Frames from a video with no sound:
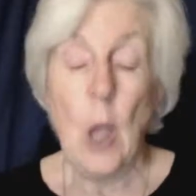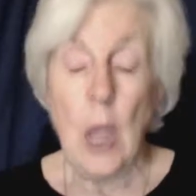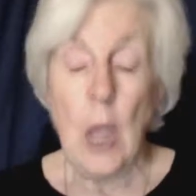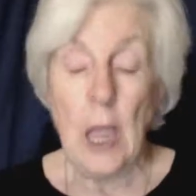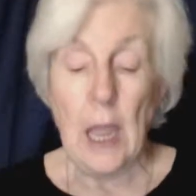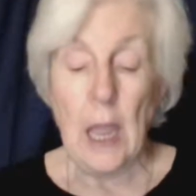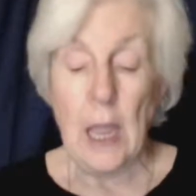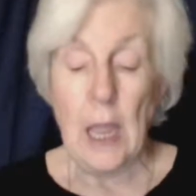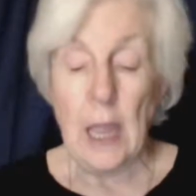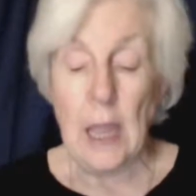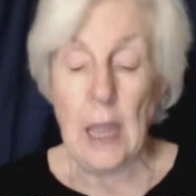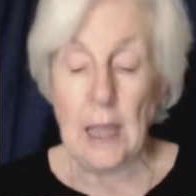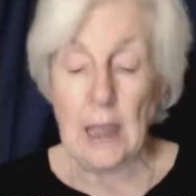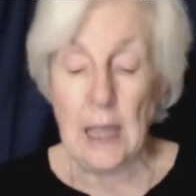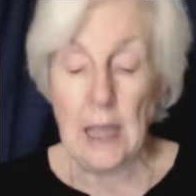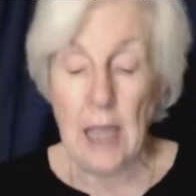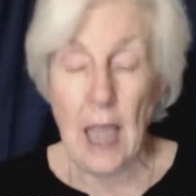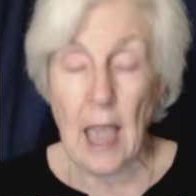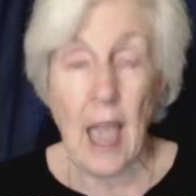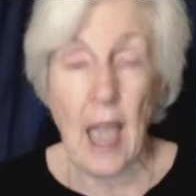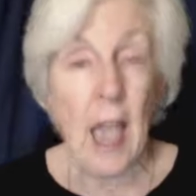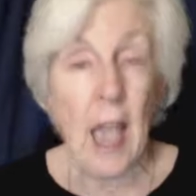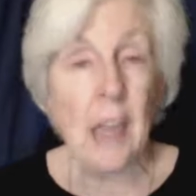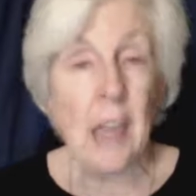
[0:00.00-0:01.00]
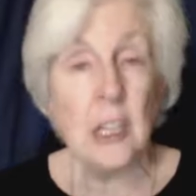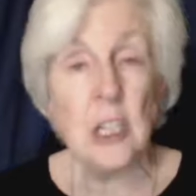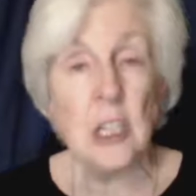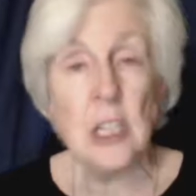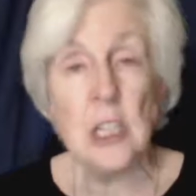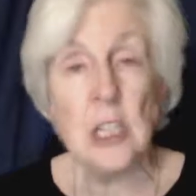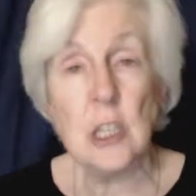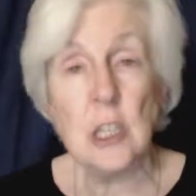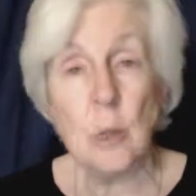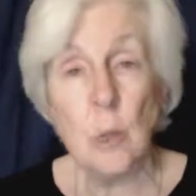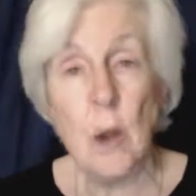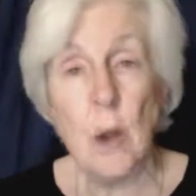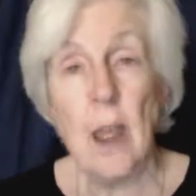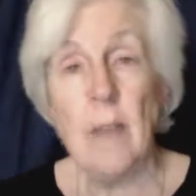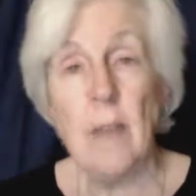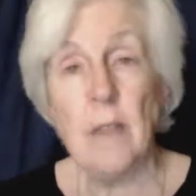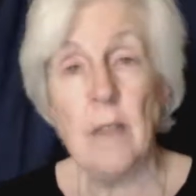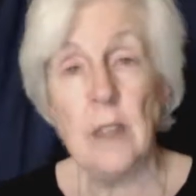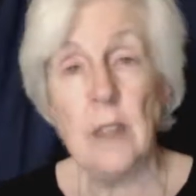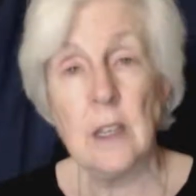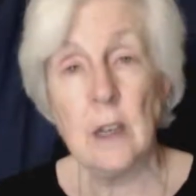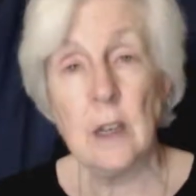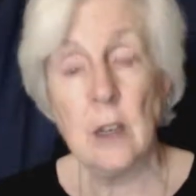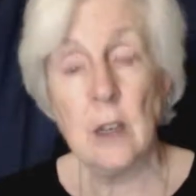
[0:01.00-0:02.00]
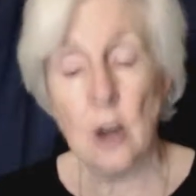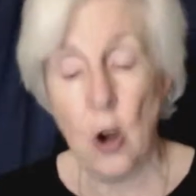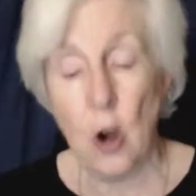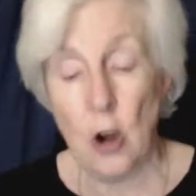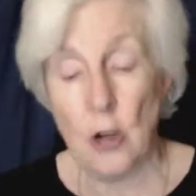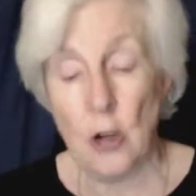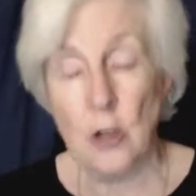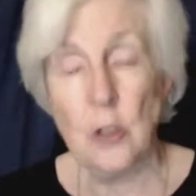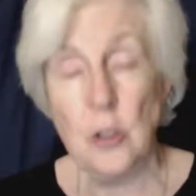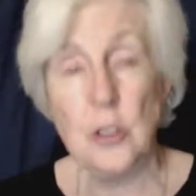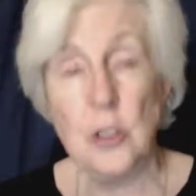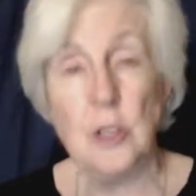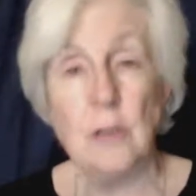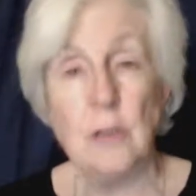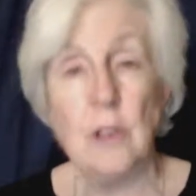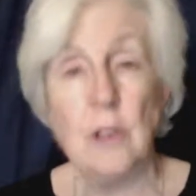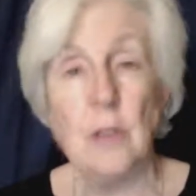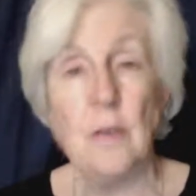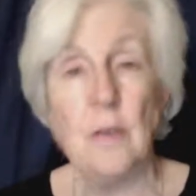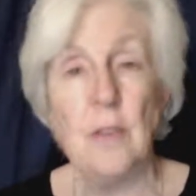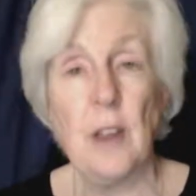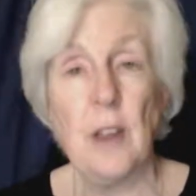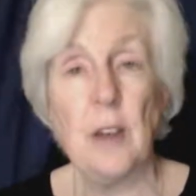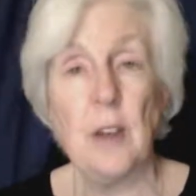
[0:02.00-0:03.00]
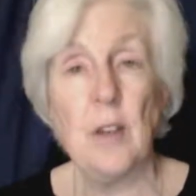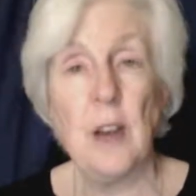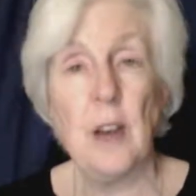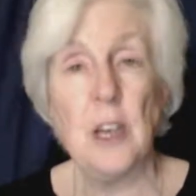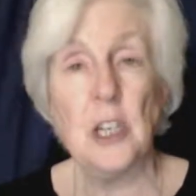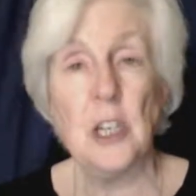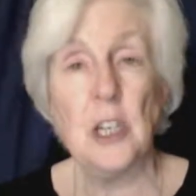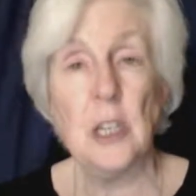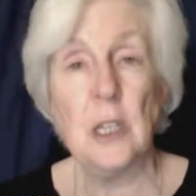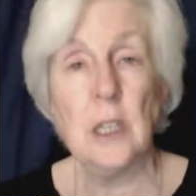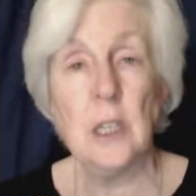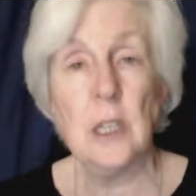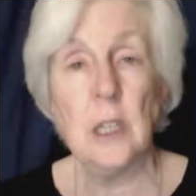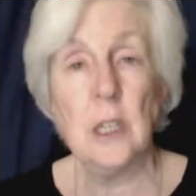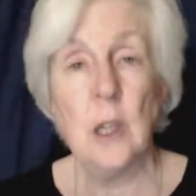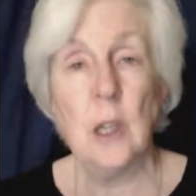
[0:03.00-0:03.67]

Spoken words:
In the actions around the Articles of Confederation,